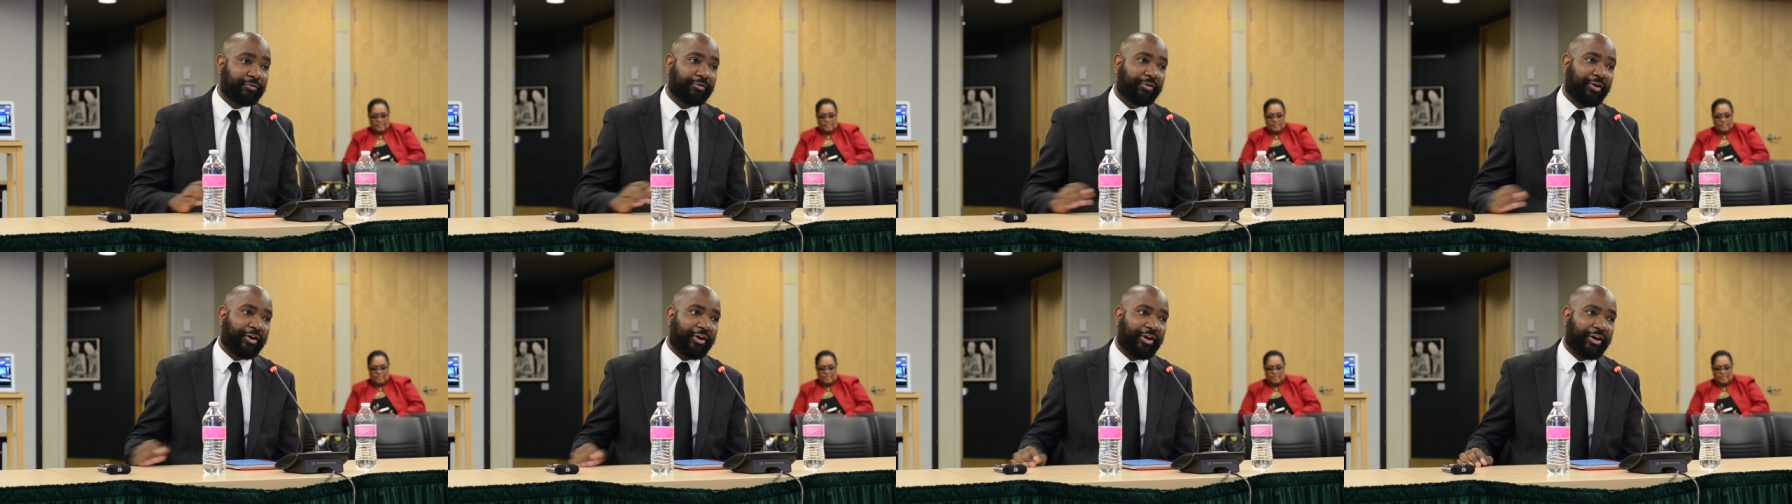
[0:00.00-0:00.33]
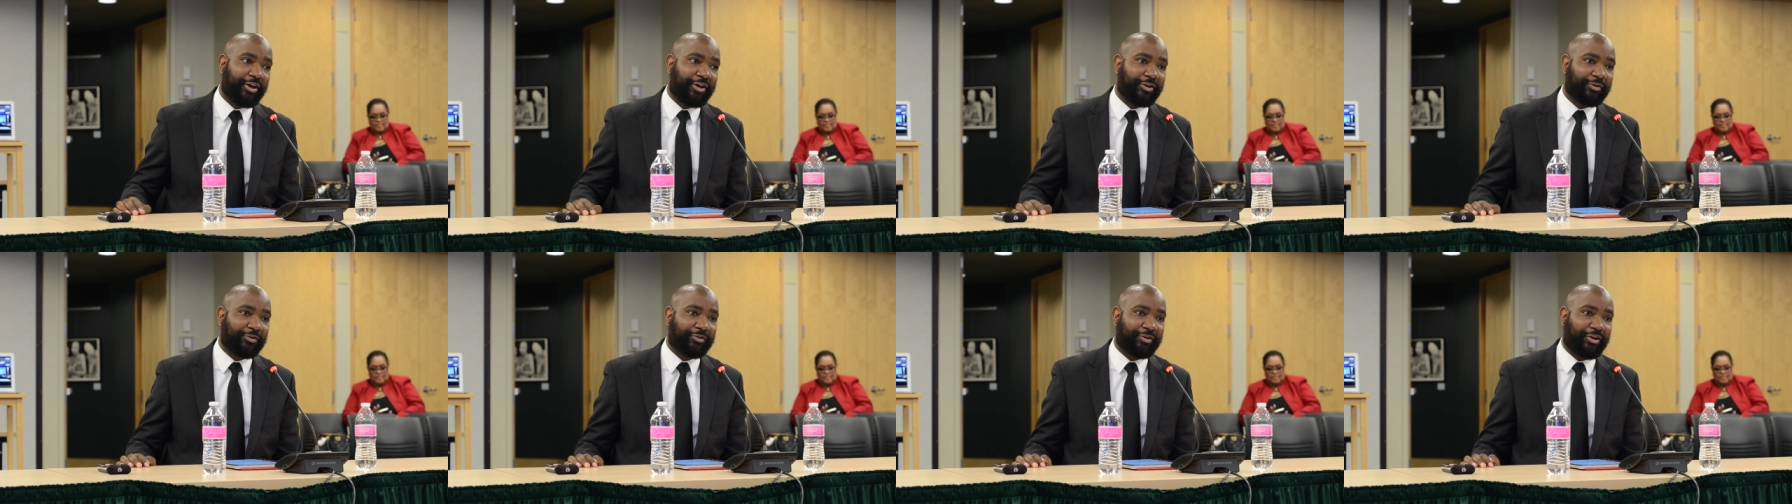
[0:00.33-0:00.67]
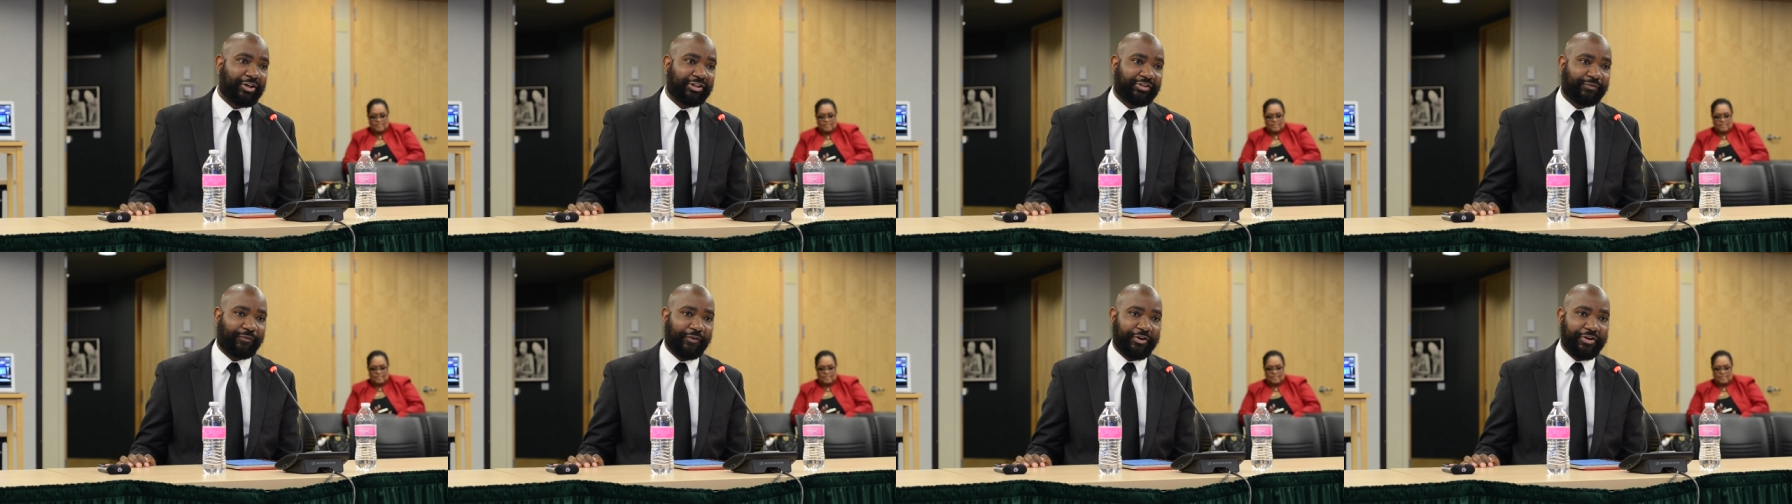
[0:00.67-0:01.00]
and
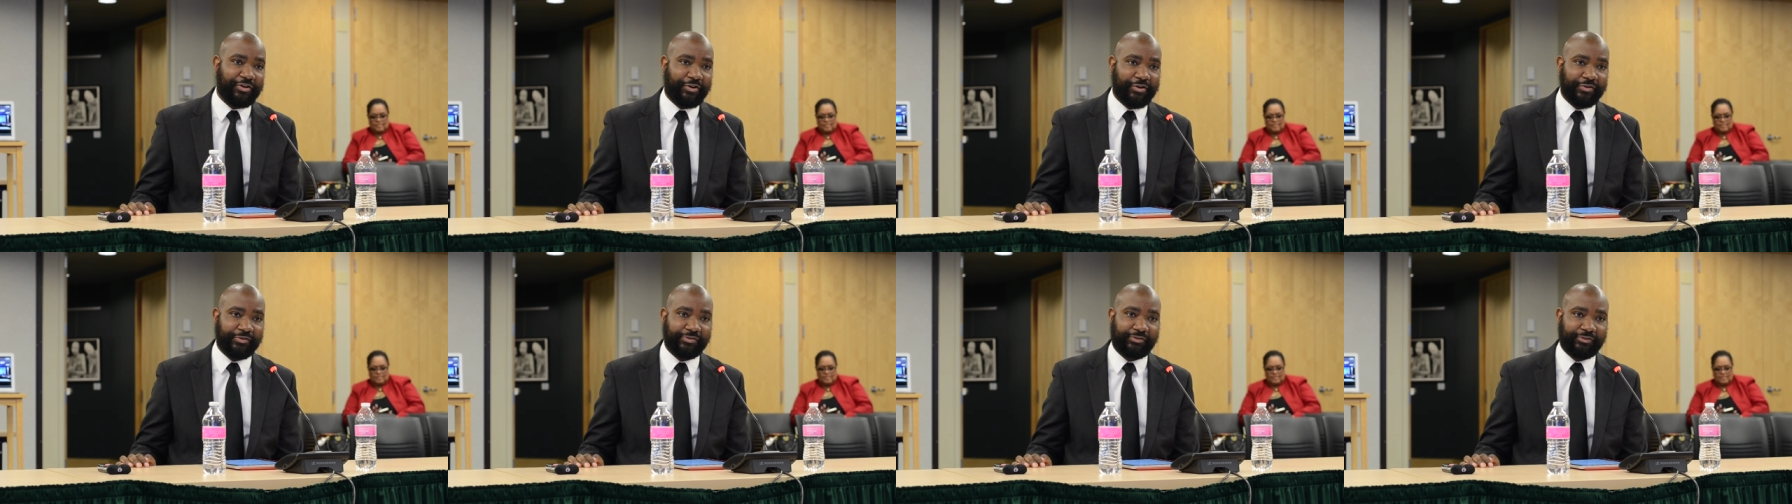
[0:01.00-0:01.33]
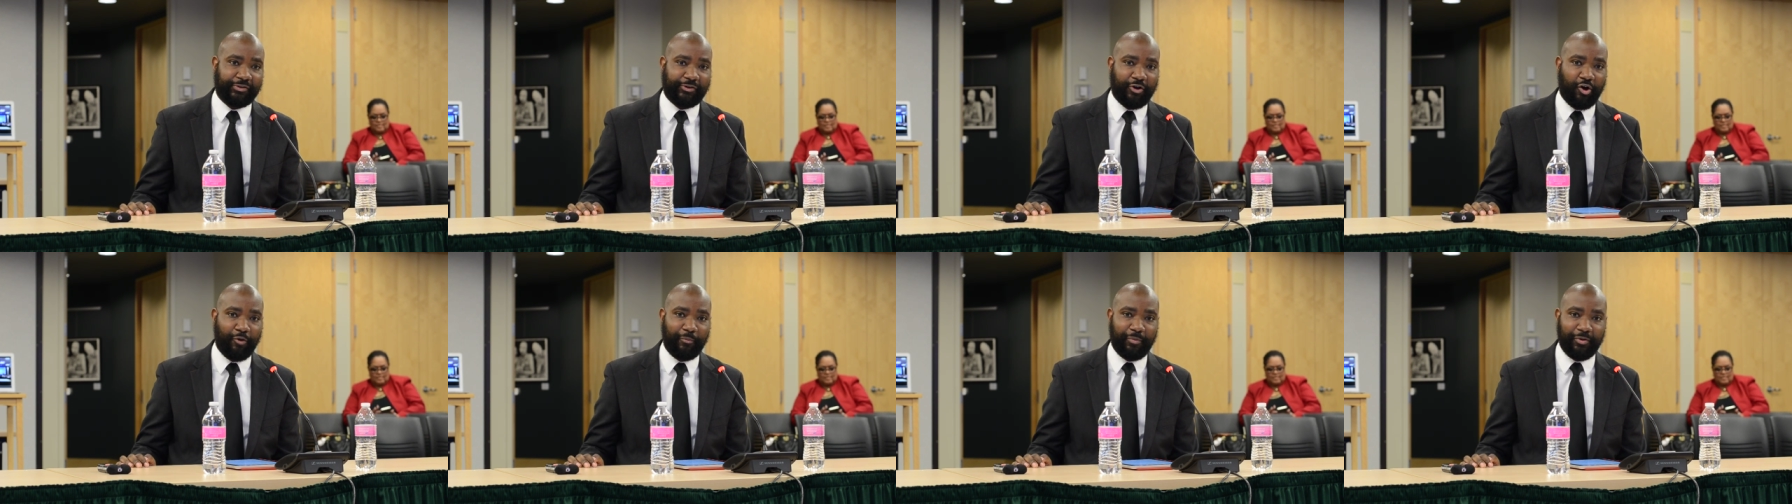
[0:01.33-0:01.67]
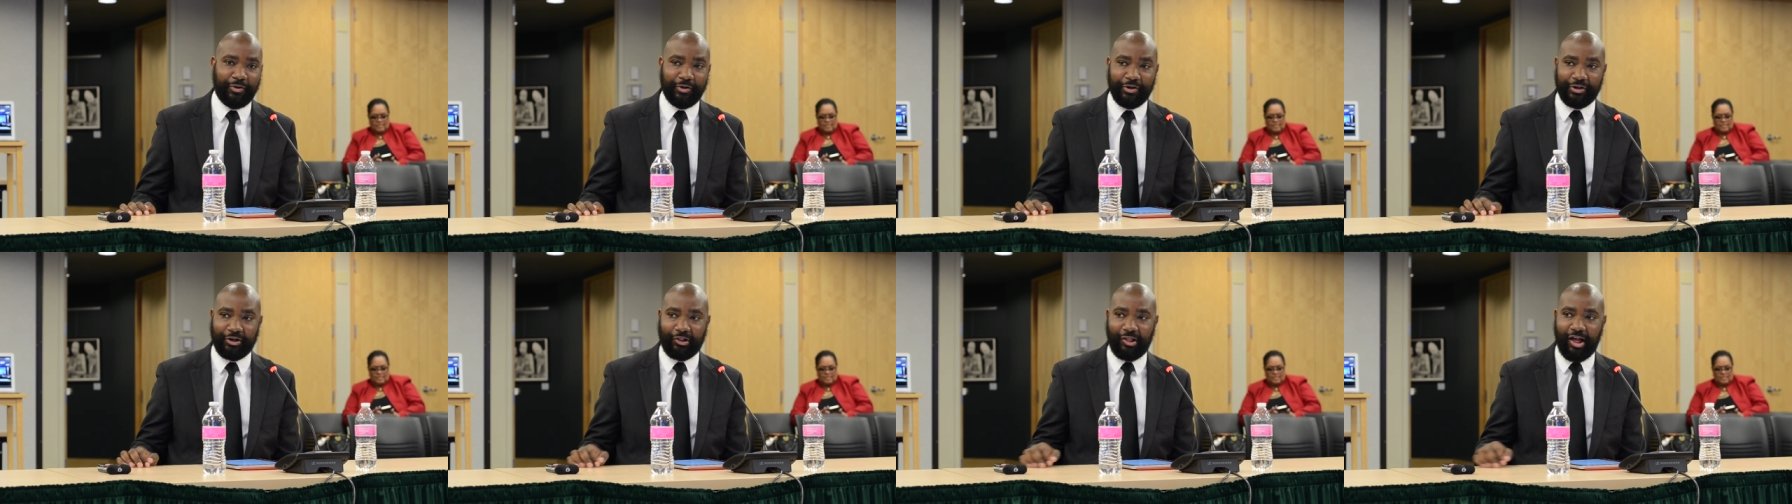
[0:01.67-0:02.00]
it's funny because
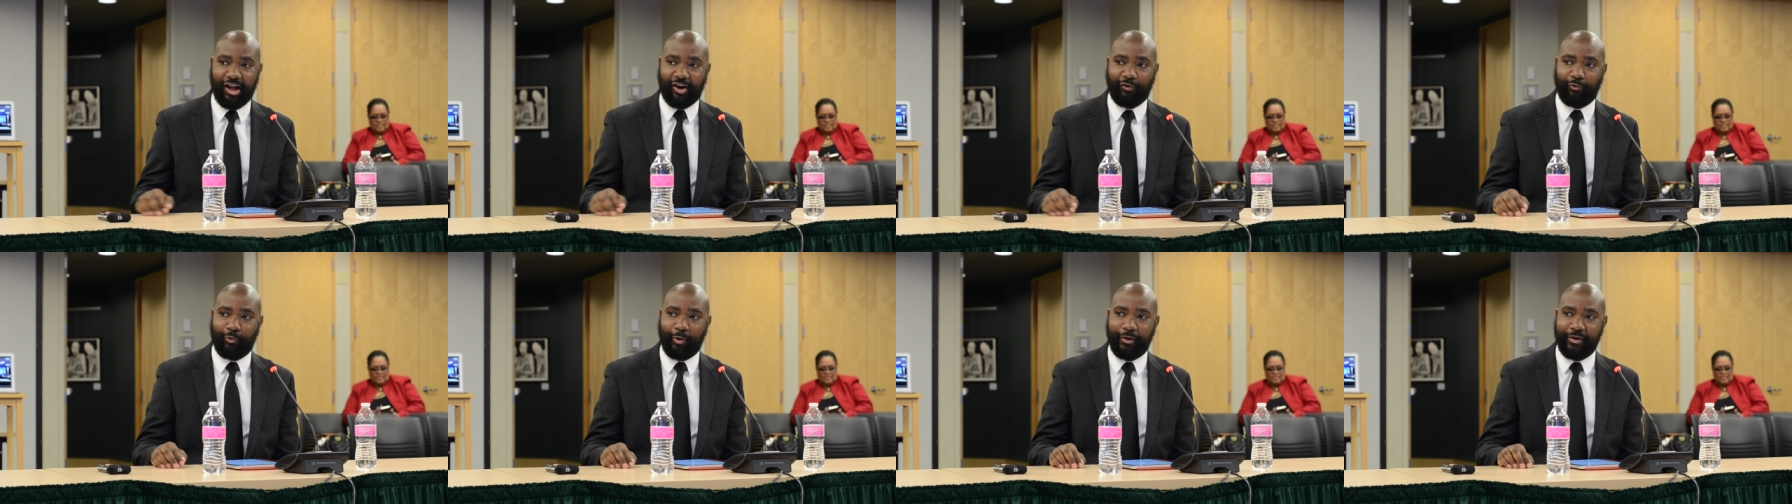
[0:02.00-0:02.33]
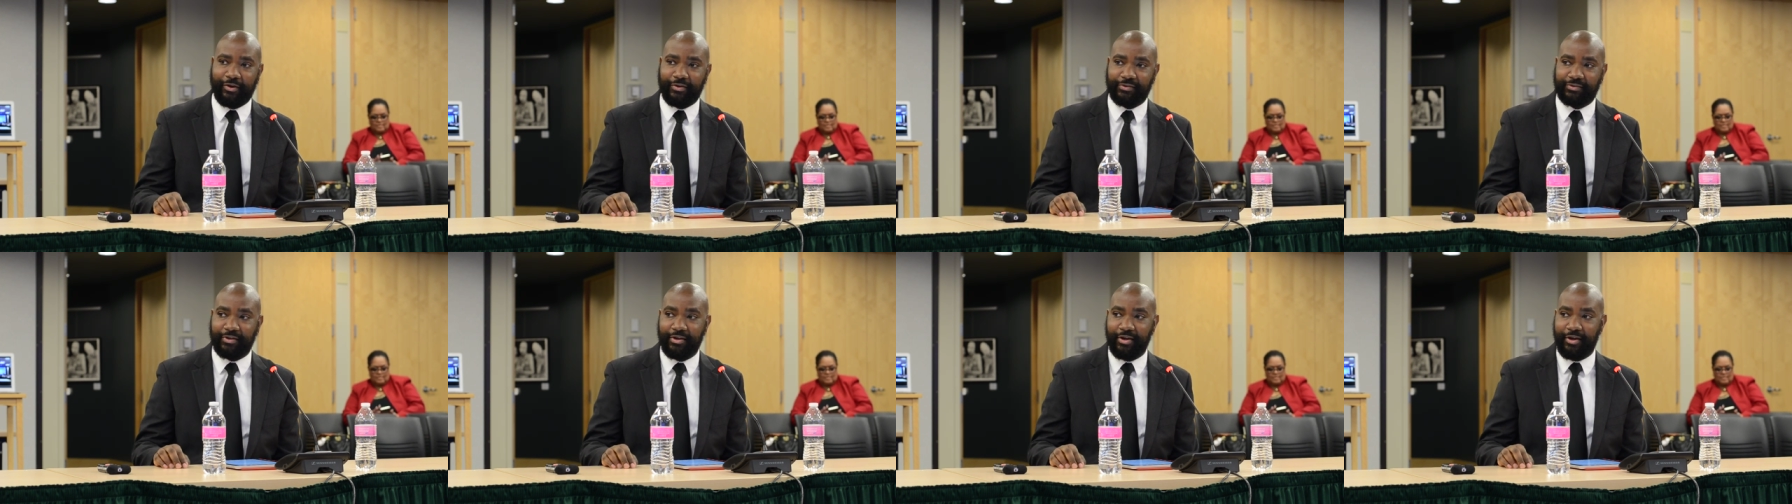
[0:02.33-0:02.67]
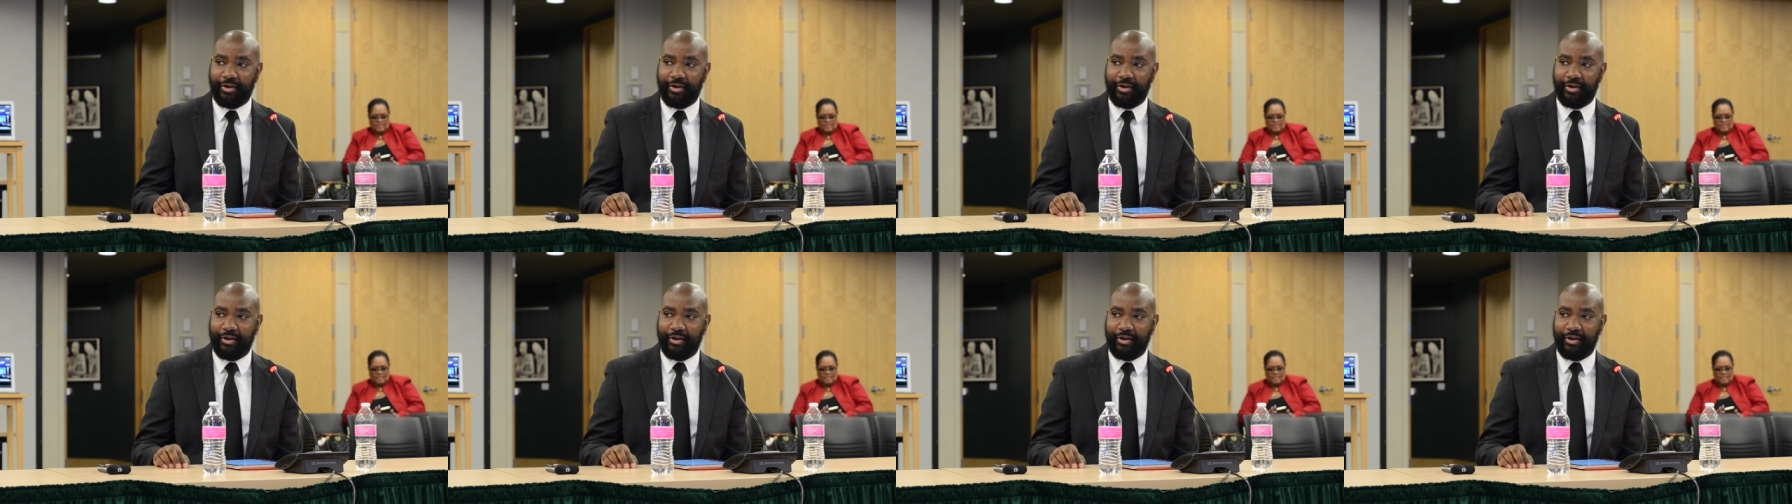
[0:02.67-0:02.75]
Tacoma in a lot of ways